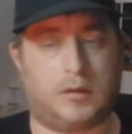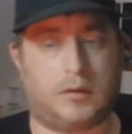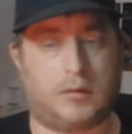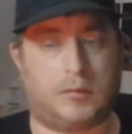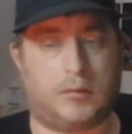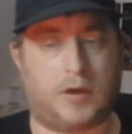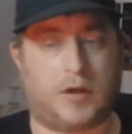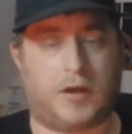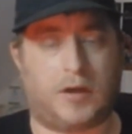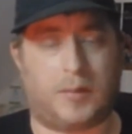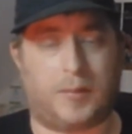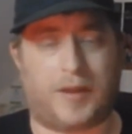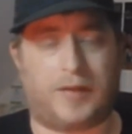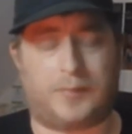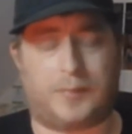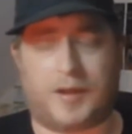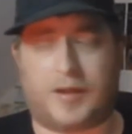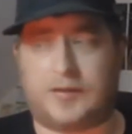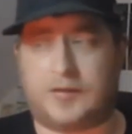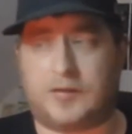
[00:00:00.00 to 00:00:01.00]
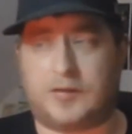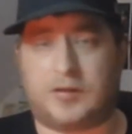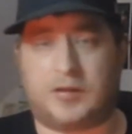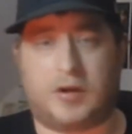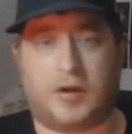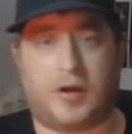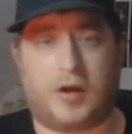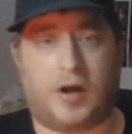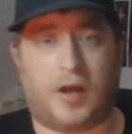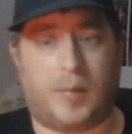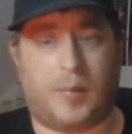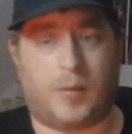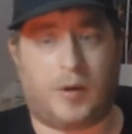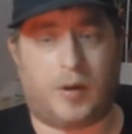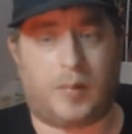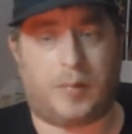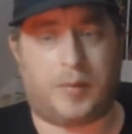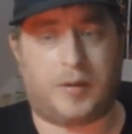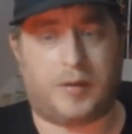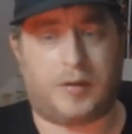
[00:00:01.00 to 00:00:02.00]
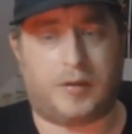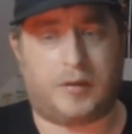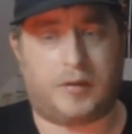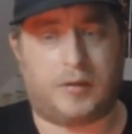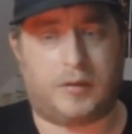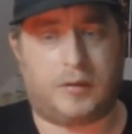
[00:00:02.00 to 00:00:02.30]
One of the best matches of the night, in my opinion.